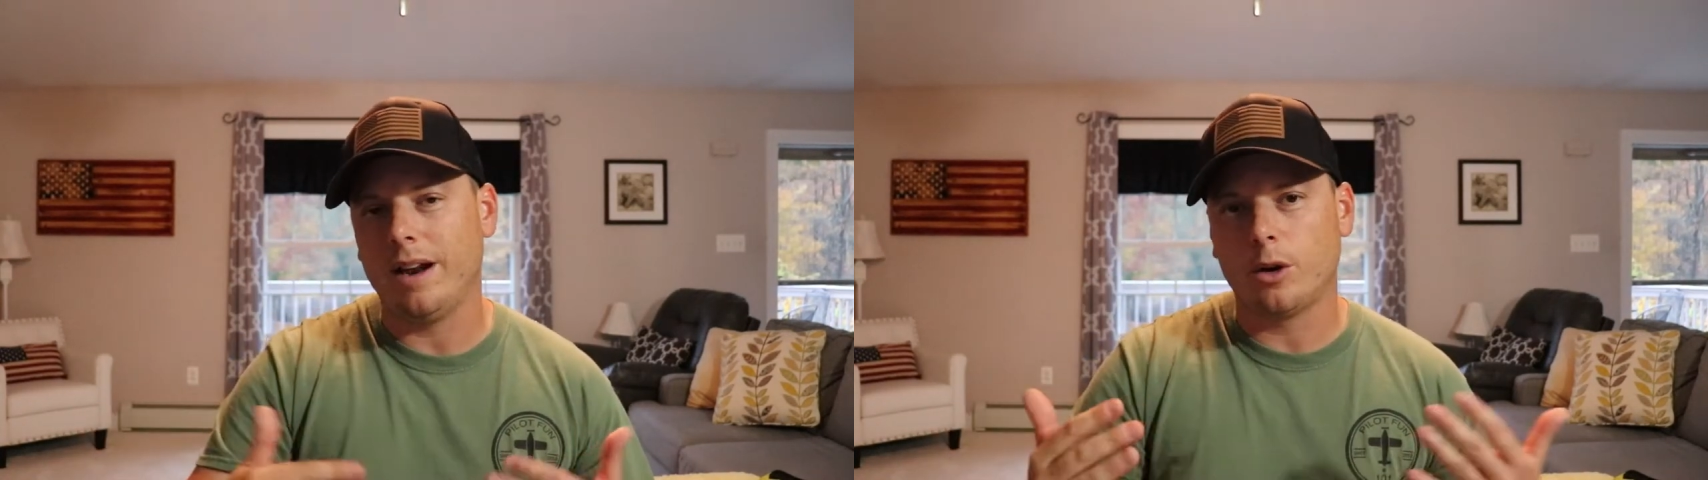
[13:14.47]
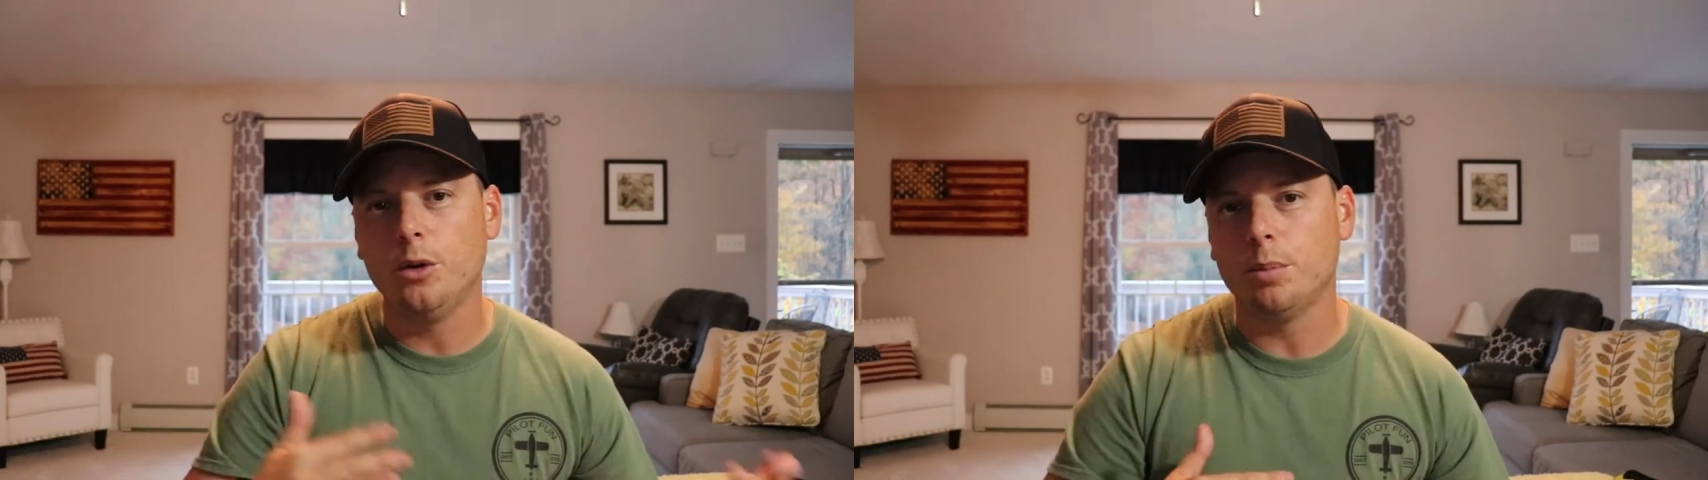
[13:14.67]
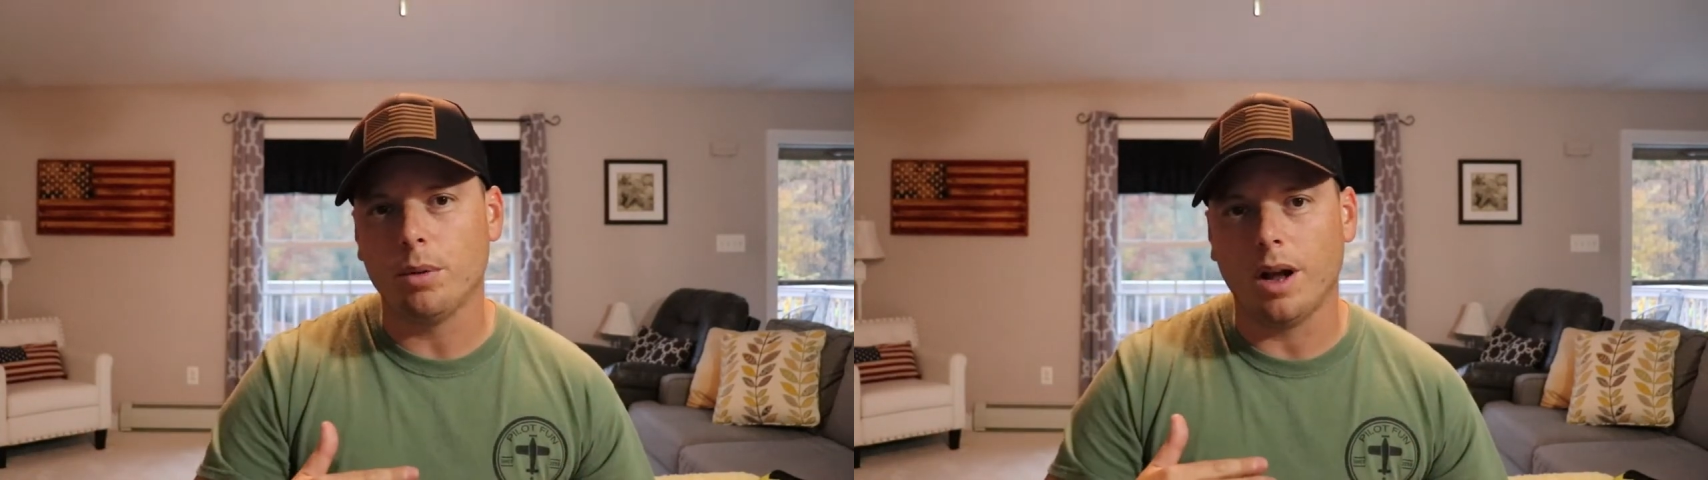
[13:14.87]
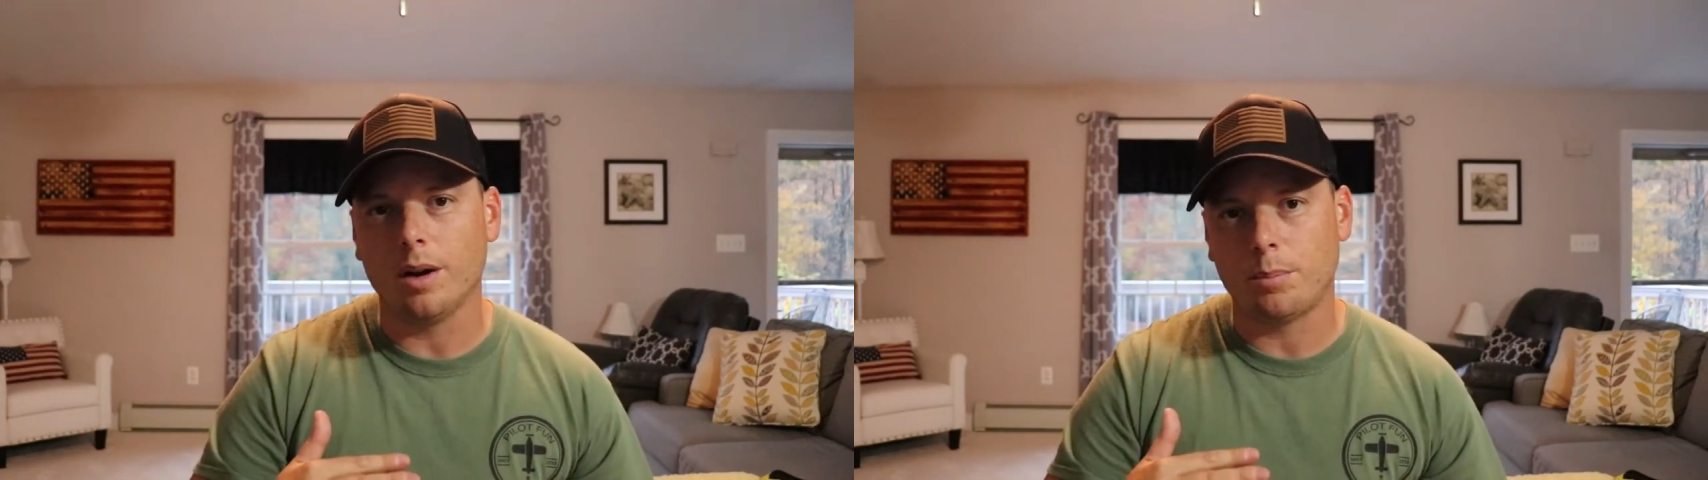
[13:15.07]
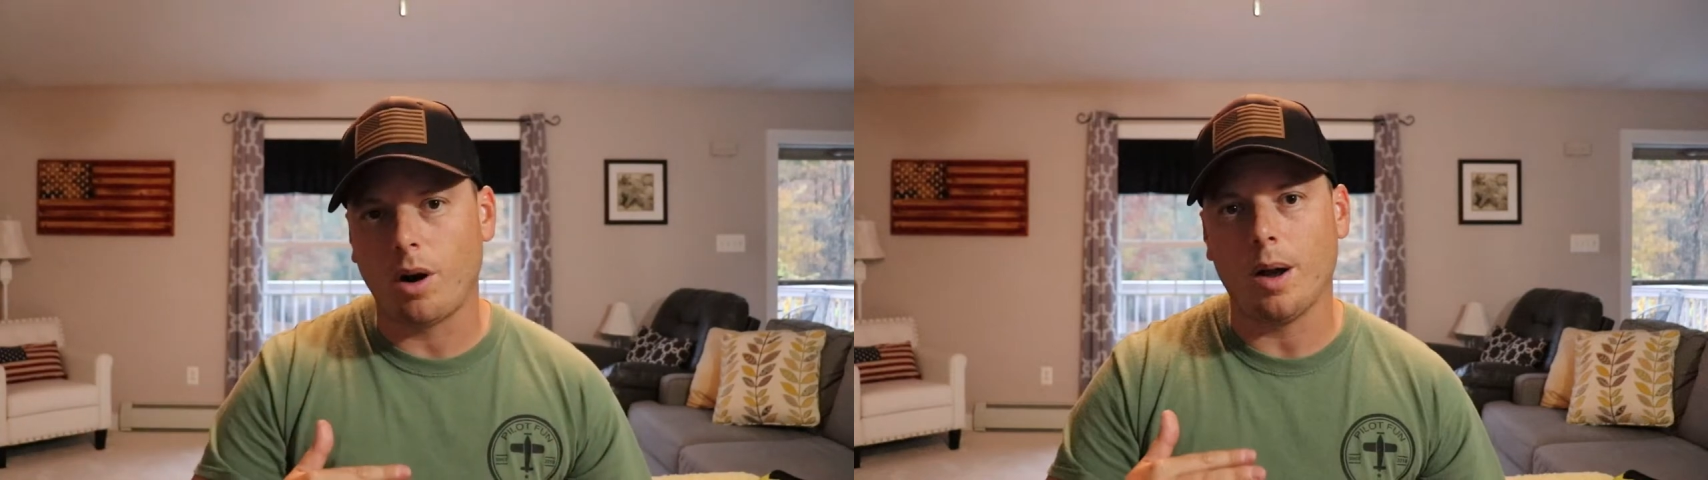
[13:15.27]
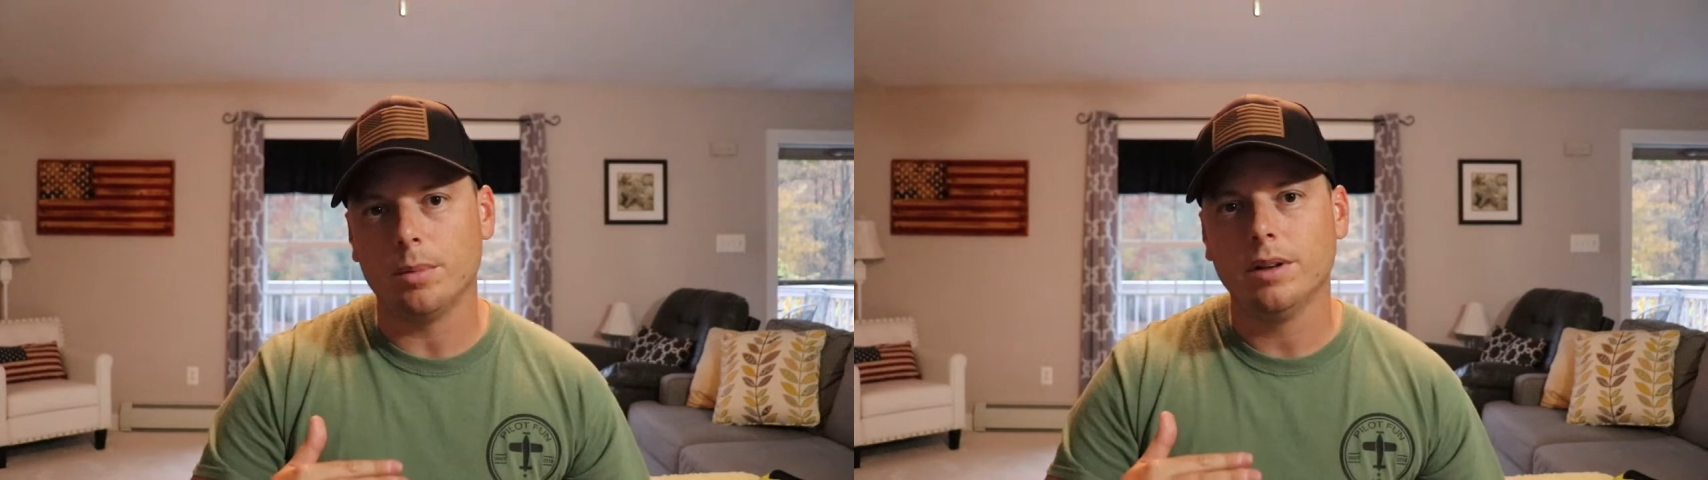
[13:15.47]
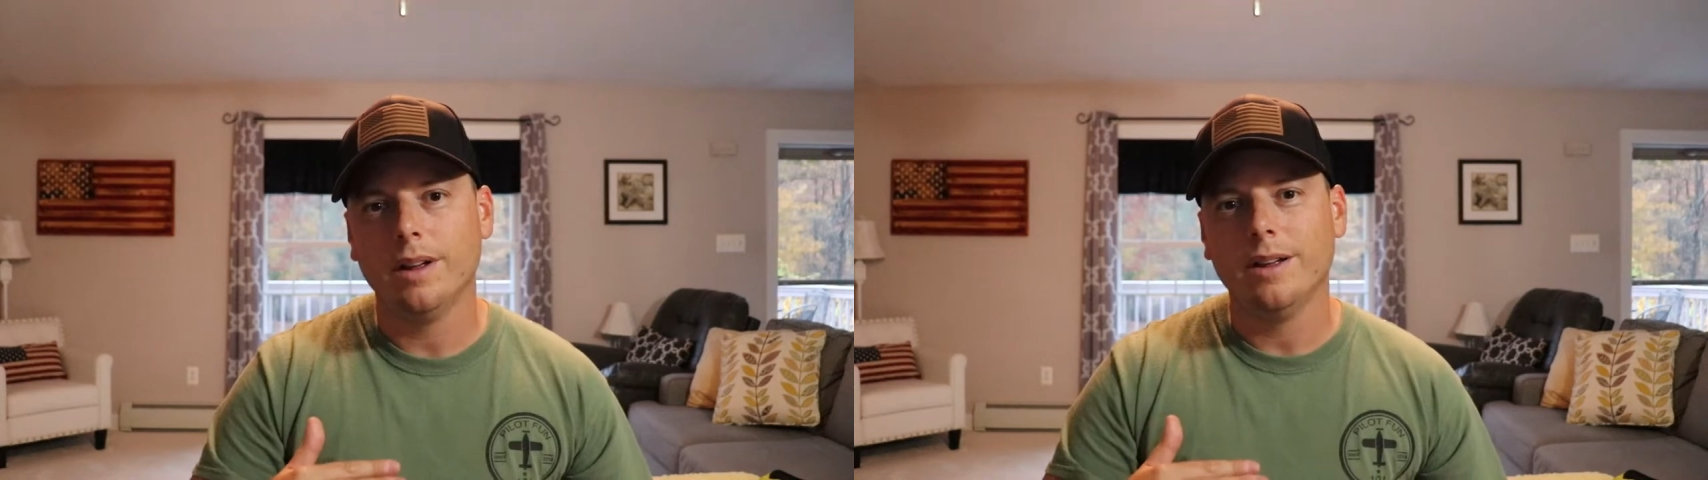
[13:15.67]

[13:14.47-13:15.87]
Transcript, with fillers: you had a cruise prop. prop.